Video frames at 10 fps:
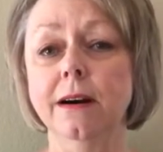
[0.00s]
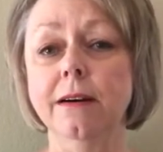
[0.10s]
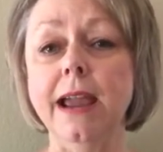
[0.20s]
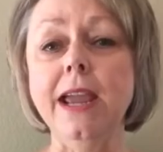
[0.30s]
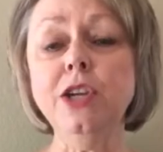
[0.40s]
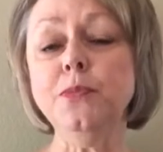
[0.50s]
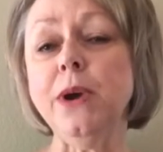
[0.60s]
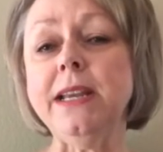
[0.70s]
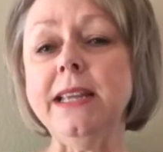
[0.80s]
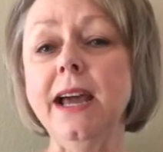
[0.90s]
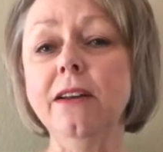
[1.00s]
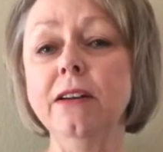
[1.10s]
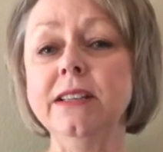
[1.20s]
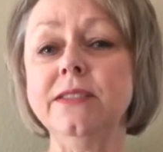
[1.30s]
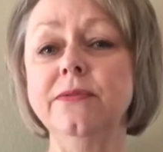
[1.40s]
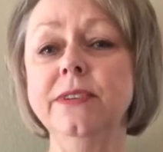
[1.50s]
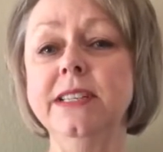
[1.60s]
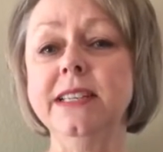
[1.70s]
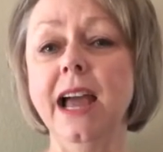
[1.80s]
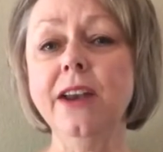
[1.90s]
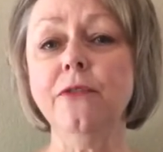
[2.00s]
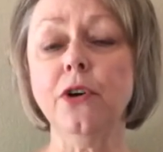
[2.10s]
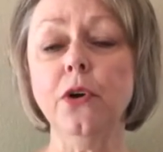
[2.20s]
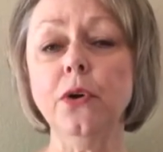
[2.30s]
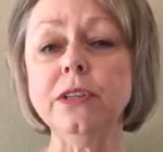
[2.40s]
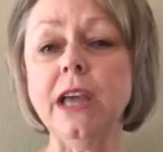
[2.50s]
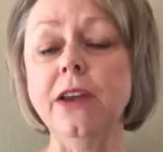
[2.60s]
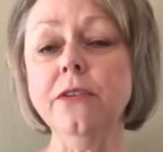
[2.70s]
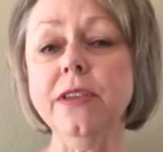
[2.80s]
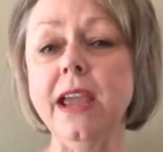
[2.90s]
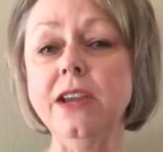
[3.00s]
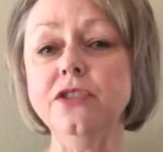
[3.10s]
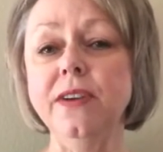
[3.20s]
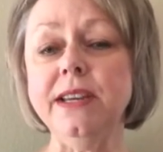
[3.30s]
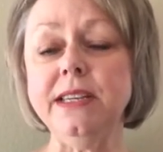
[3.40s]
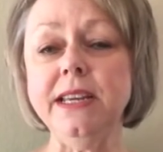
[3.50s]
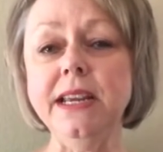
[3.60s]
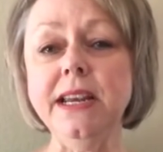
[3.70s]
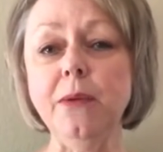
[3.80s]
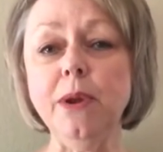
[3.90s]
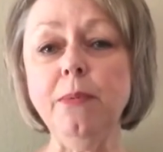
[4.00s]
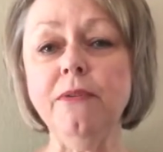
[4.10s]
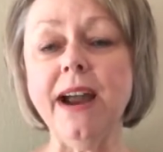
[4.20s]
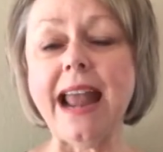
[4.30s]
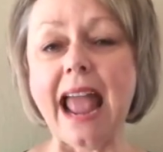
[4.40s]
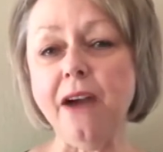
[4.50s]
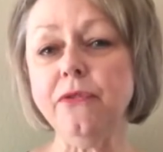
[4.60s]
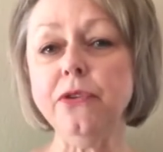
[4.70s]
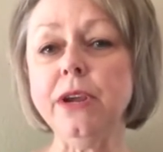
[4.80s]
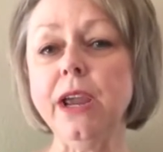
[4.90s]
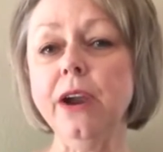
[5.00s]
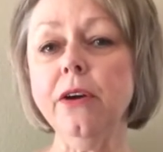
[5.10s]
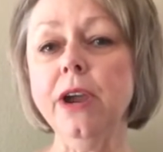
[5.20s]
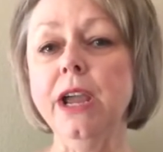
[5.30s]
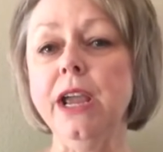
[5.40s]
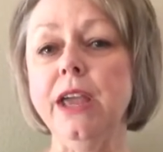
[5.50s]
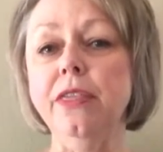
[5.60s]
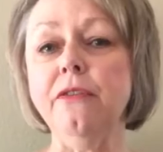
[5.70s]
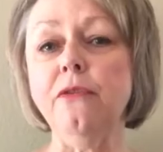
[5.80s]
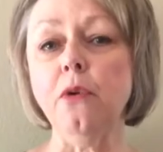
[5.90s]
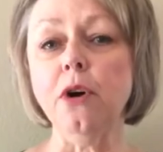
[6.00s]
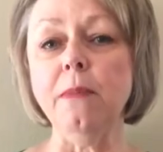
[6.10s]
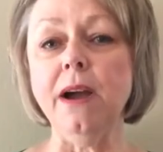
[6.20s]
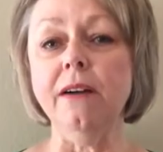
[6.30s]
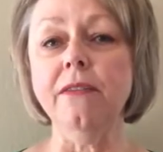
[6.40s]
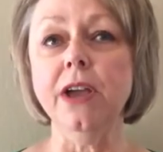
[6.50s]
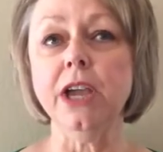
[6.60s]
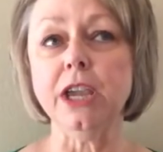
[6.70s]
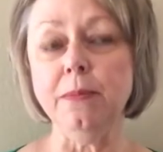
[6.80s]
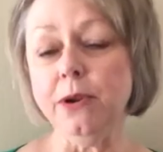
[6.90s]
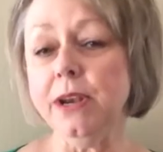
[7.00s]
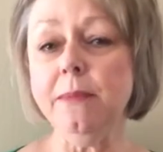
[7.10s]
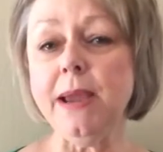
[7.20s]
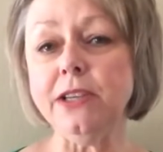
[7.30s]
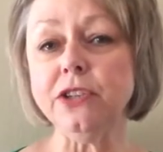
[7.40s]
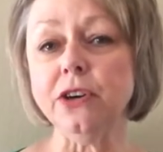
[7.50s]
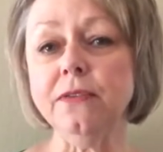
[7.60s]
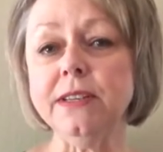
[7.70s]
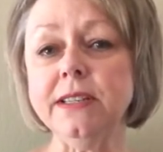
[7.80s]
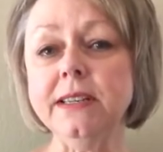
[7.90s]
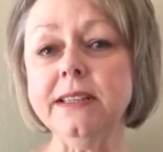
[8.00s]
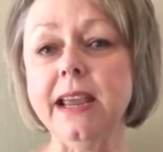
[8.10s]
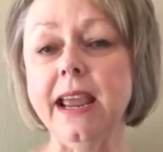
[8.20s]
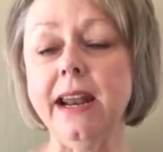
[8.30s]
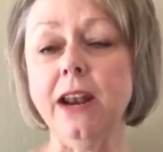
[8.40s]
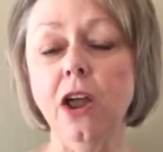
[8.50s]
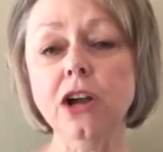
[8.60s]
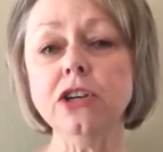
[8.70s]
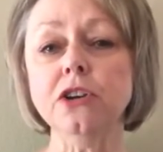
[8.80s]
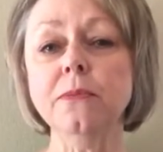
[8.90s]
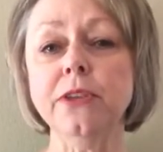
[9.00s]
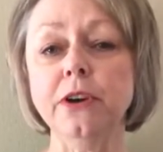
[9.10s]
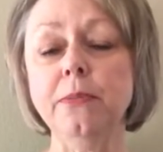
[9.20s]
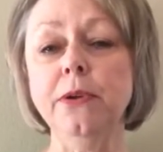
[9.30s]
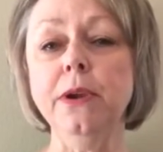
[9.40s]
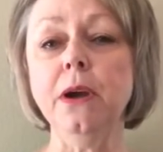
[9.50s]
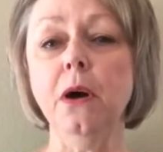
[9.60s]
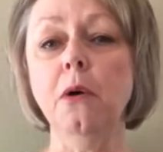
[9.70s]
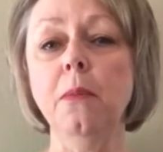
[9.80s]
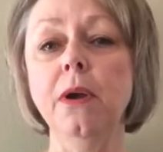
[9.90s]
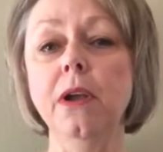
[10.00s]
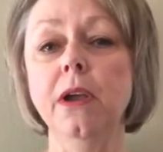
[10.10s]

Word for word: Our age breakdown is designed for girls under the age of 18, and we provide aftercare in the form of community based services and a long term therapeutic home.